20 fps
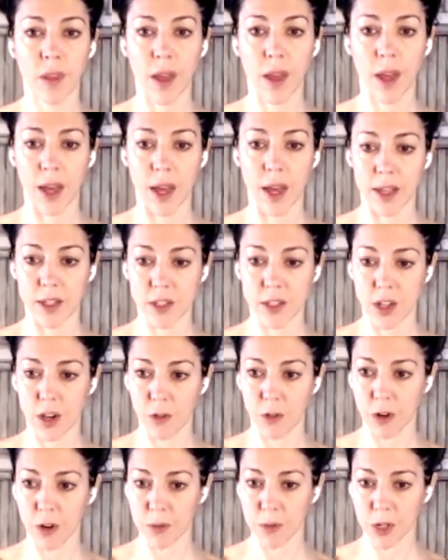Okay,
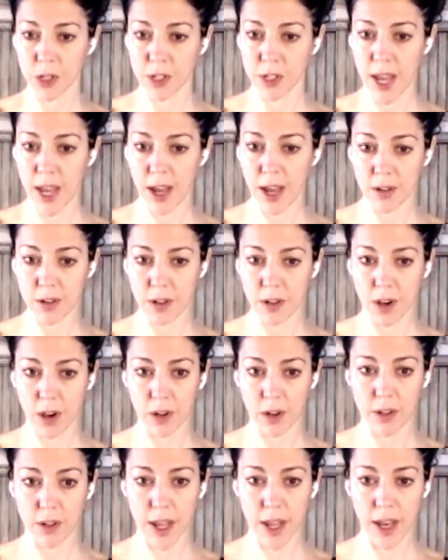so from your down
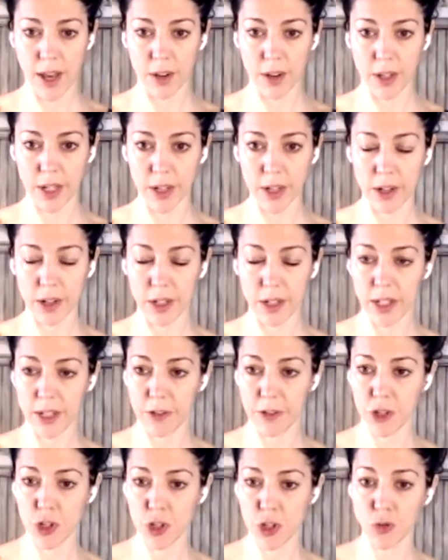dog now here,
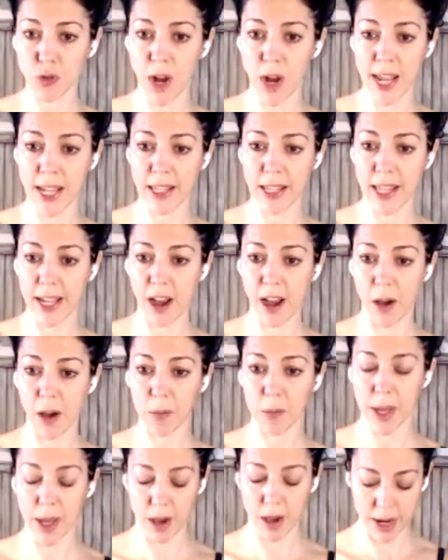lift your right leg
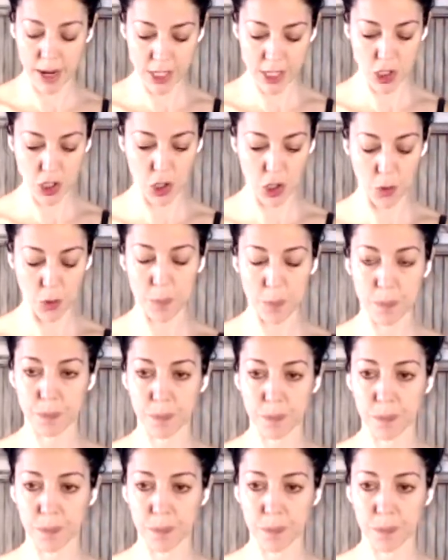up behind you.